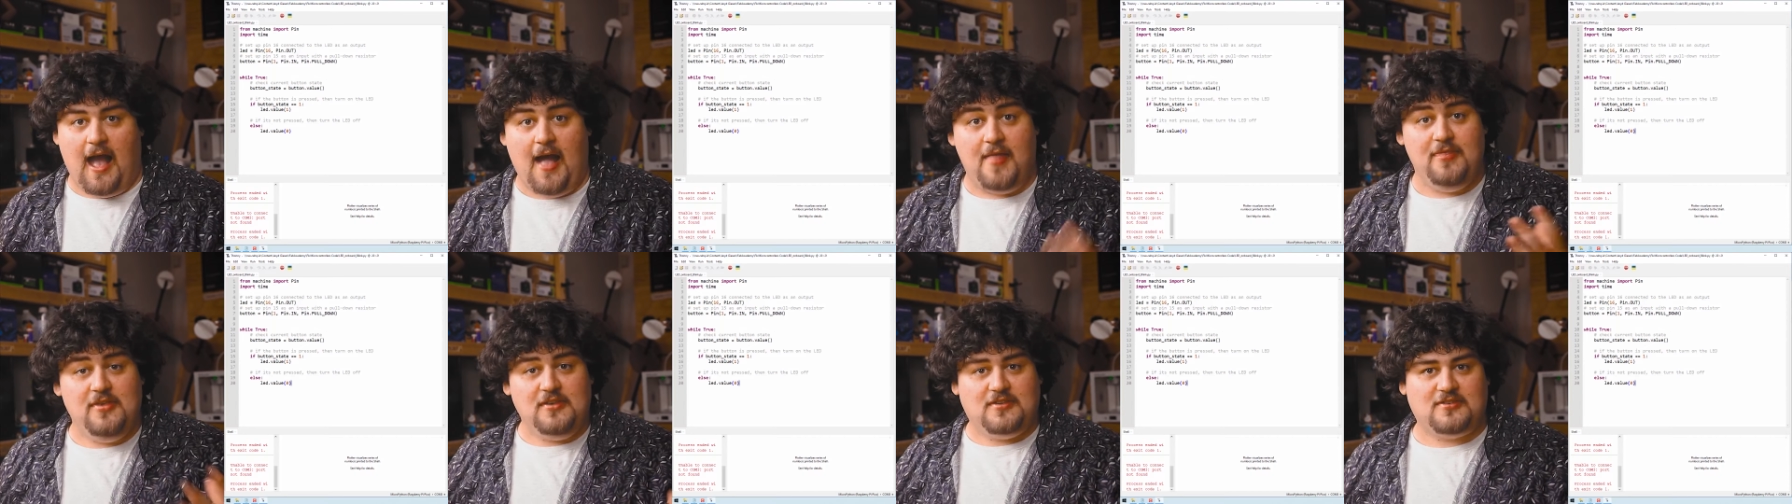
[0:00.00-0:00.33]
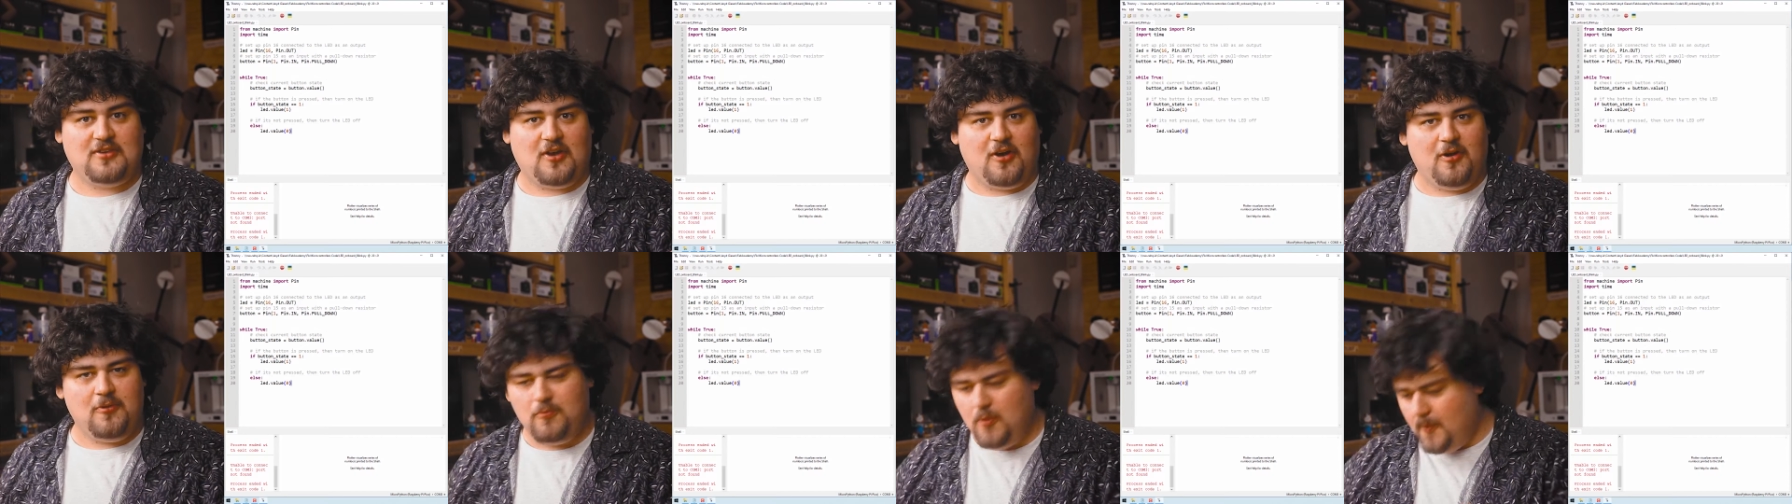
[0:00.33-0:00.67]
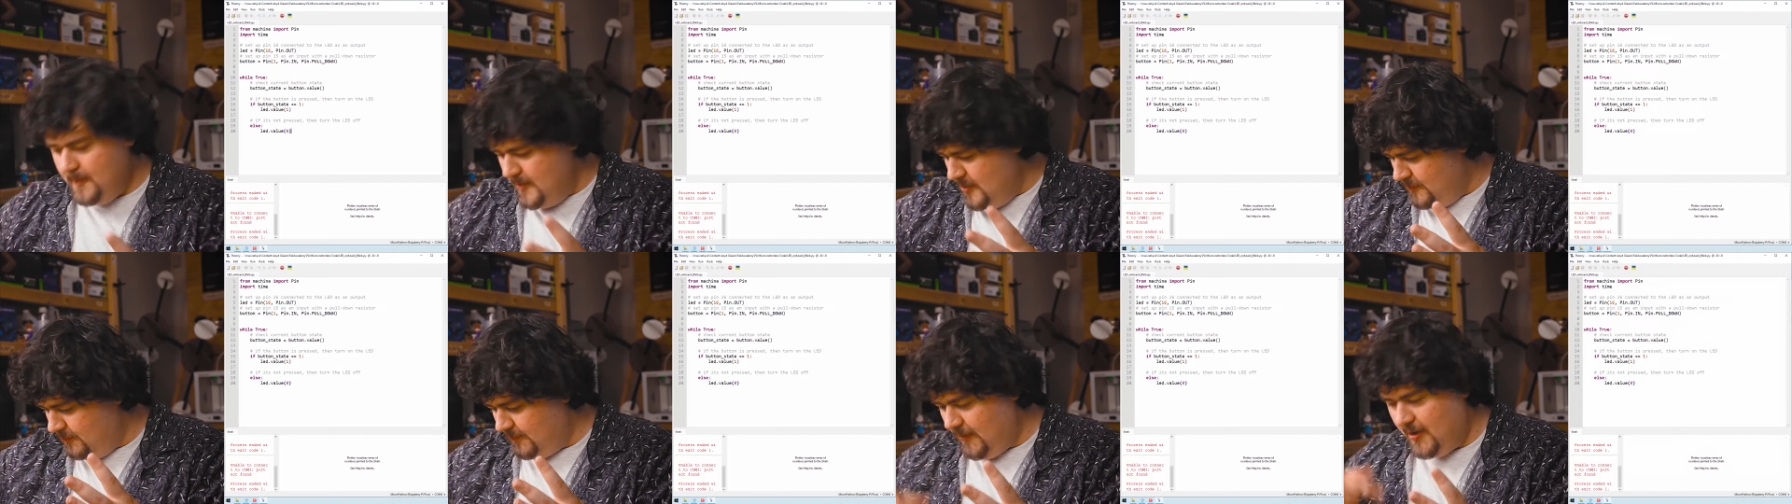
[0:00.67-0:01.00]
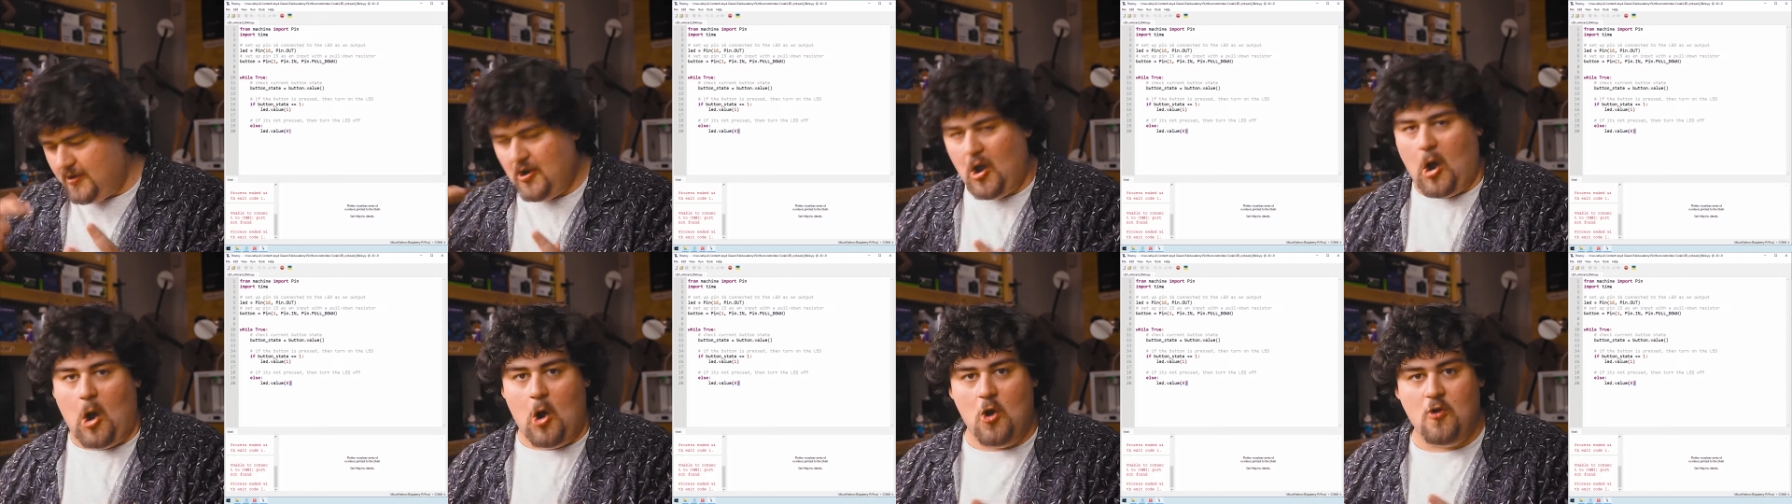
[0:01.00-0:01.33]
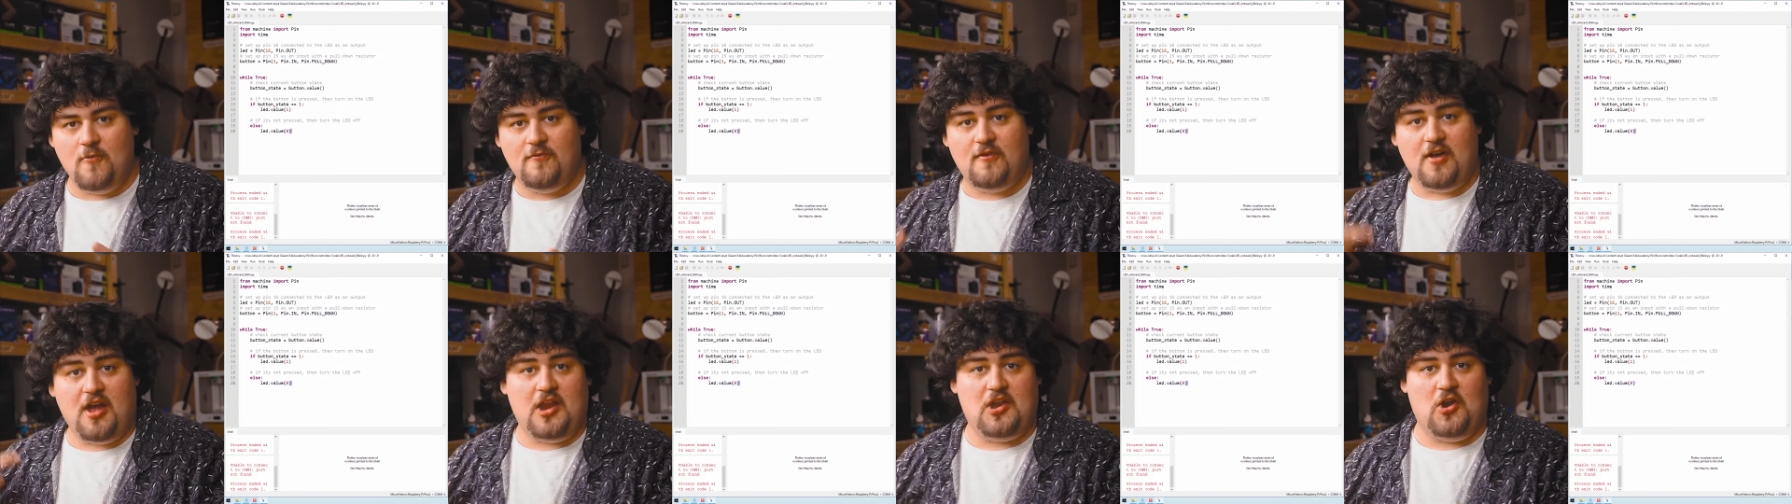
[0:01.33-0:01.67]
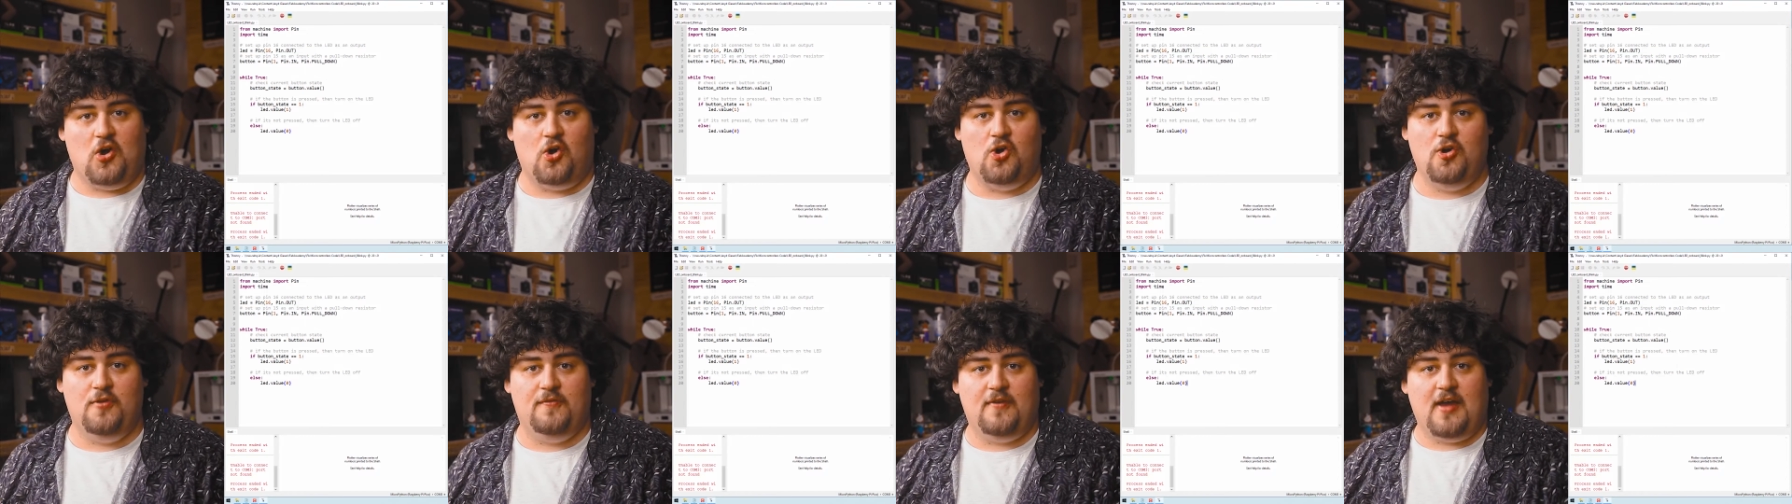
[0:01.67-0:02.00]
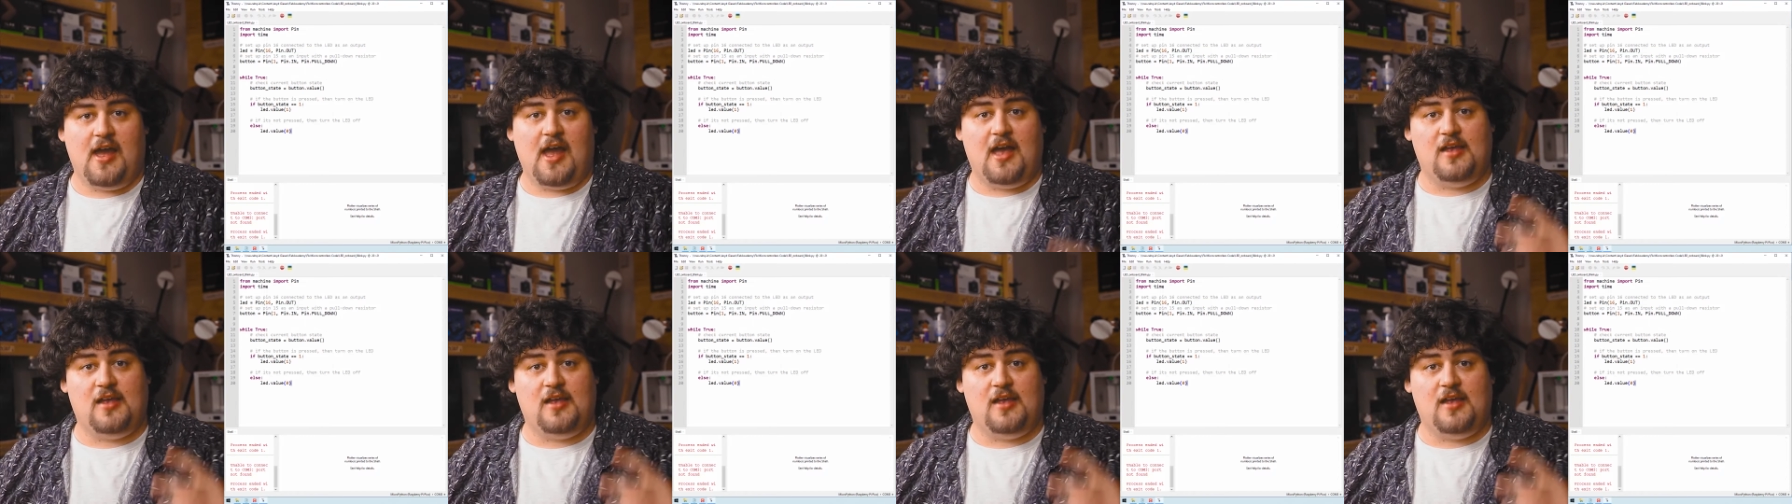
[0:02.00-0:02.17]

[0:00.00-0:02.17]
And this code will be run over and over